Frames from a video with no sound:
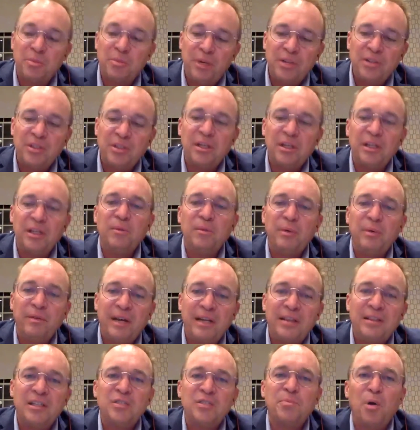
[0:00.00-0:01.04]
President, we've
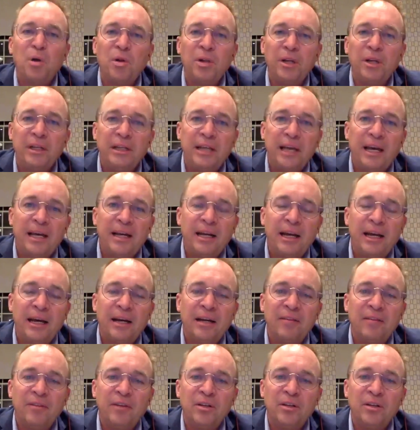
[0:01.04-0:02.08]
got this polling data out
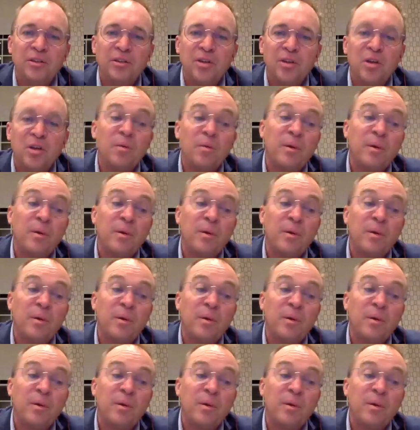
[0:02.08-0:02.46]
of Arizona.